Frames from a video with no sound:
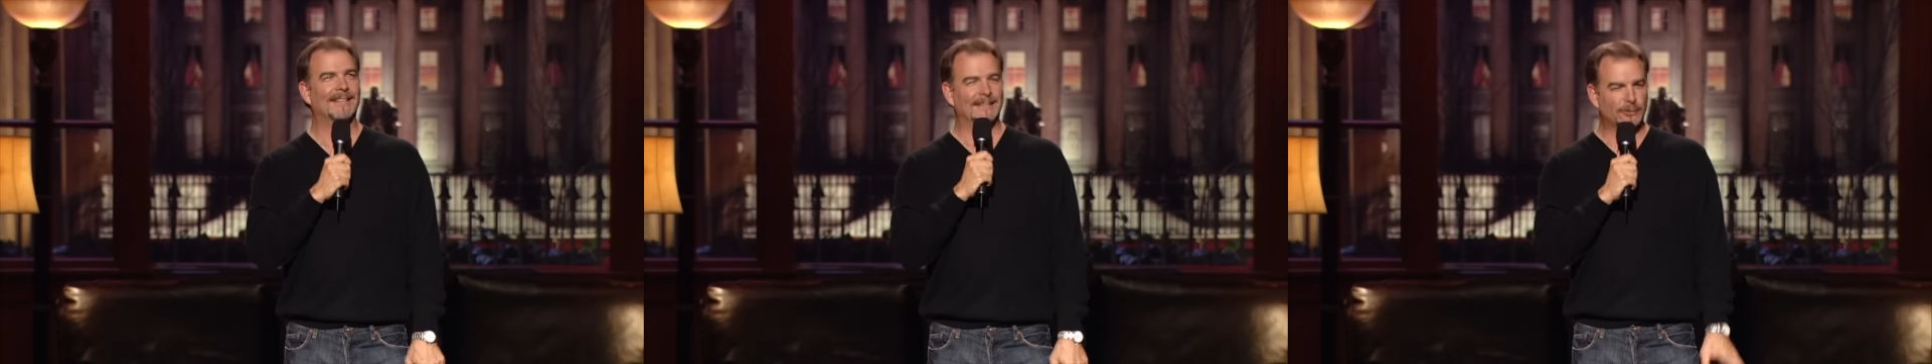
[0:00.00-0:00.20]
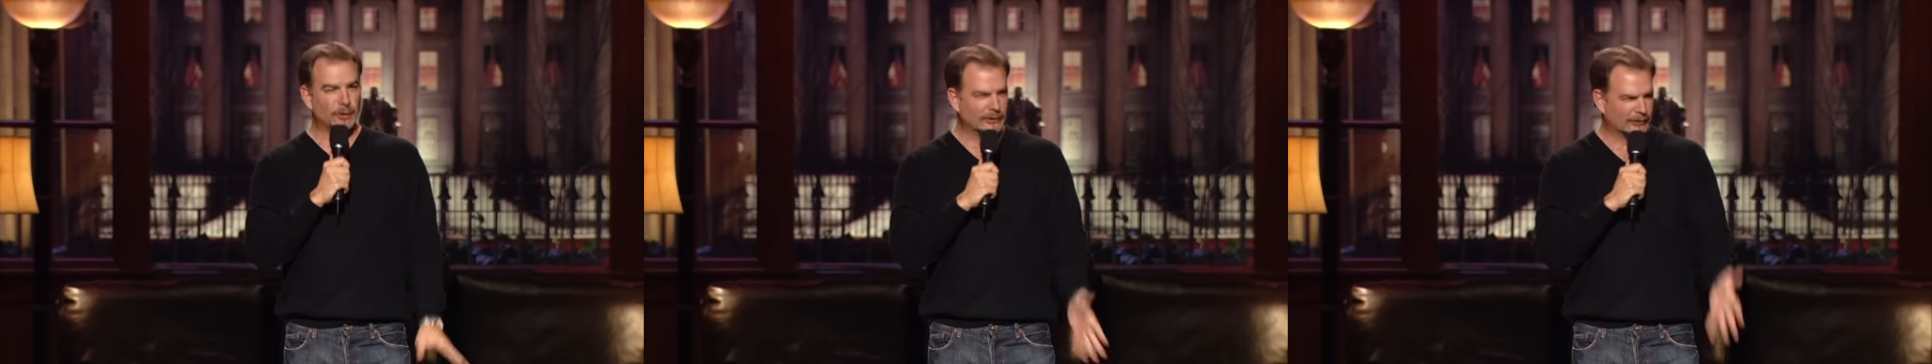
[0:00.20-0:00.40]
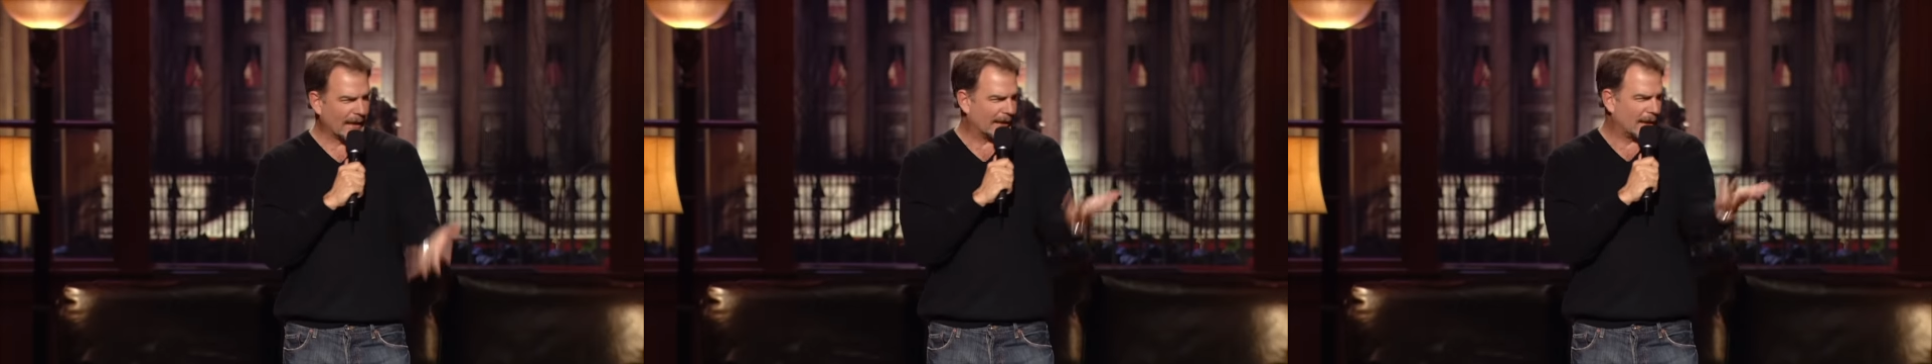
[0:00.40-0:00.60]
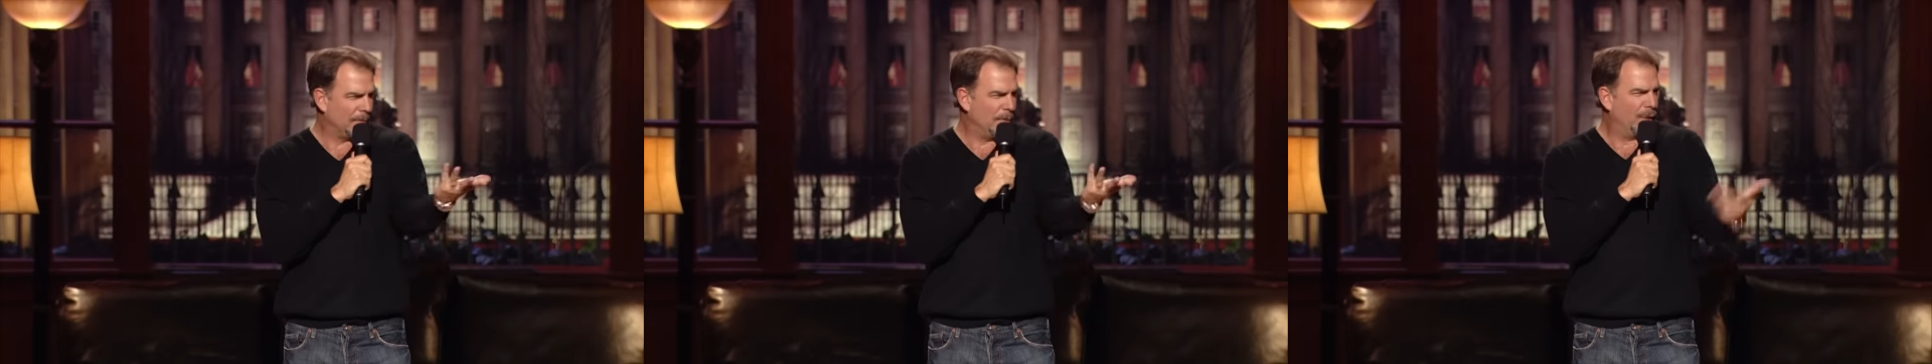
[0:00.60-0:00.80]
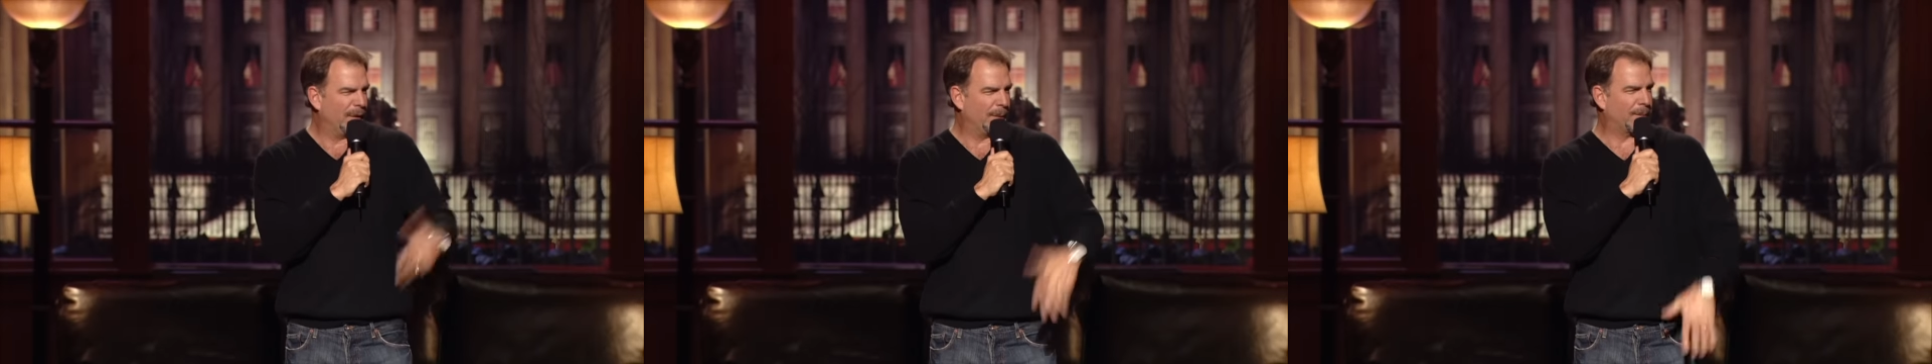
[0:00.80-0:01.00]
So it's like a
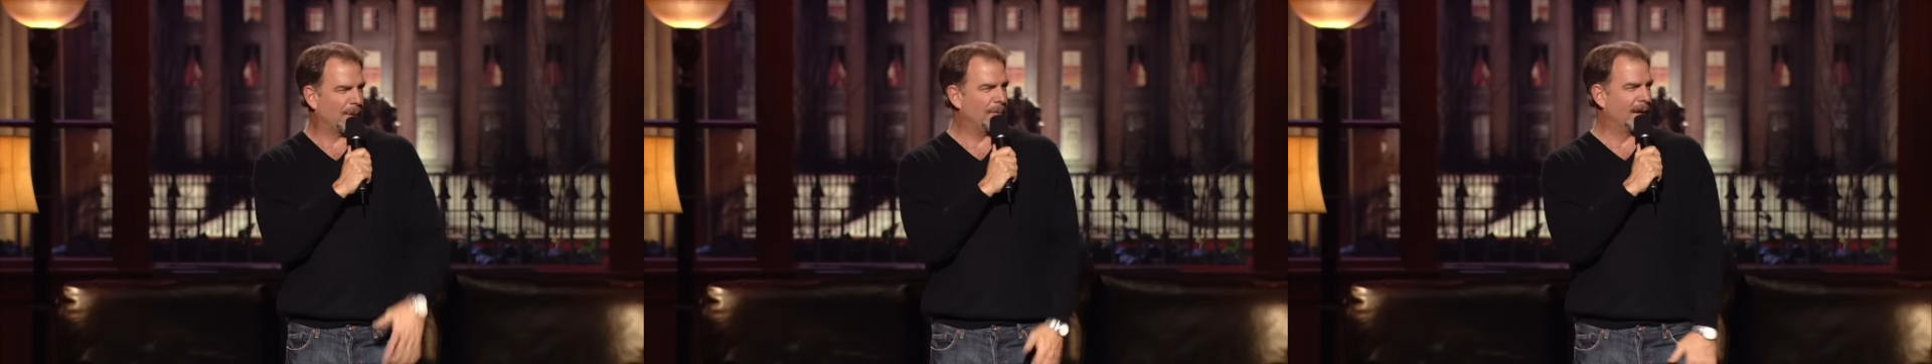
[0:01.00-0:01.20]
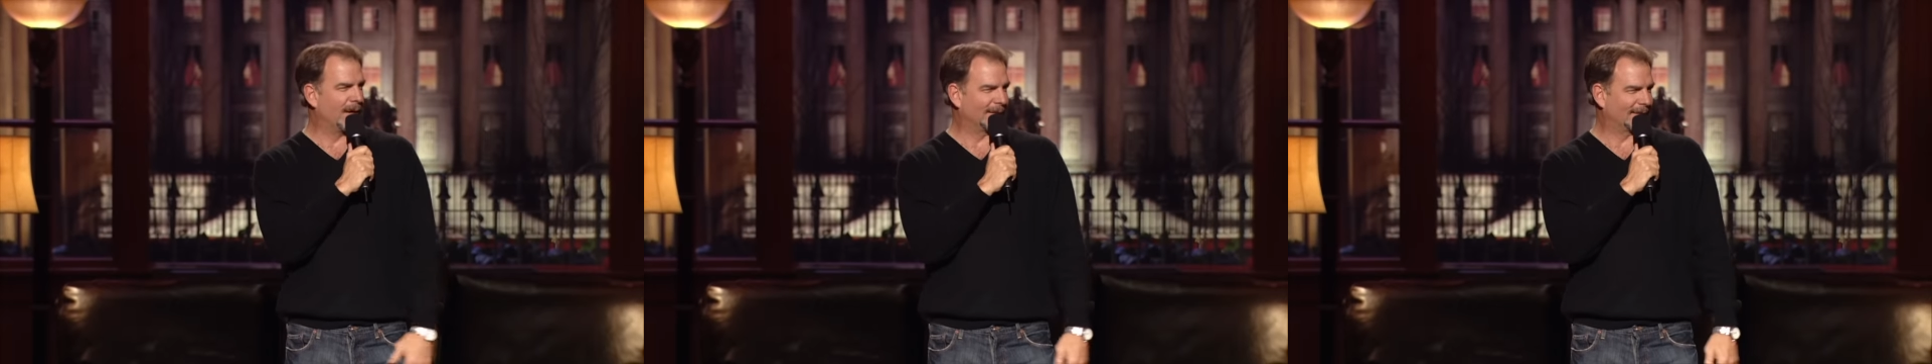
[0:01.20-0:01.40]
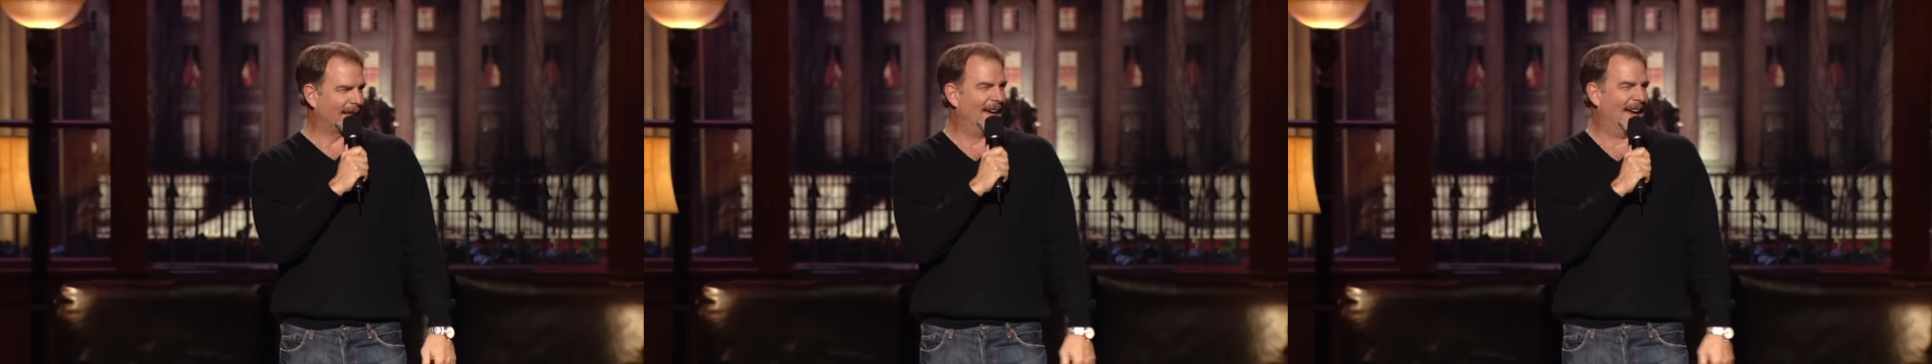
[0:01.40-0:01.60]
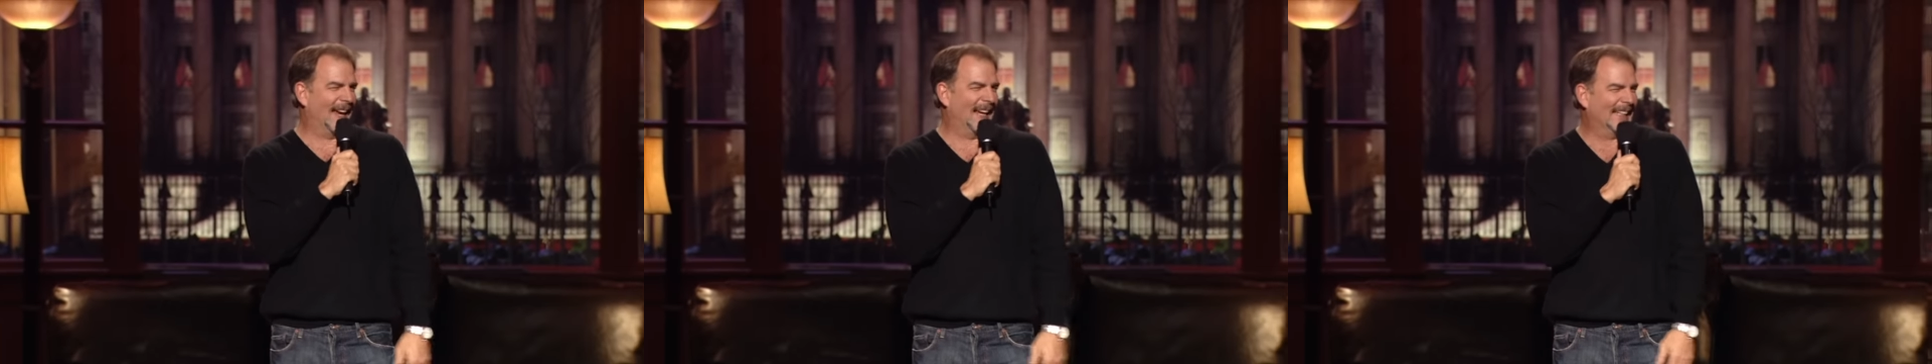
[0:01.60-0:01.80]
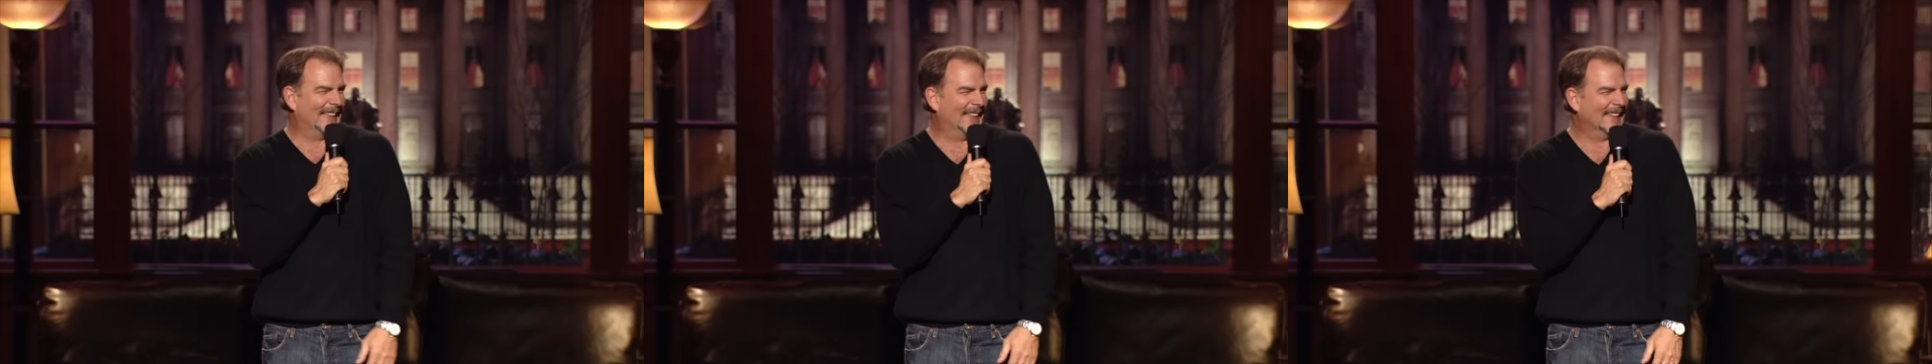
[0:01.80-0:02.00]
movie premiere. It's like, hey,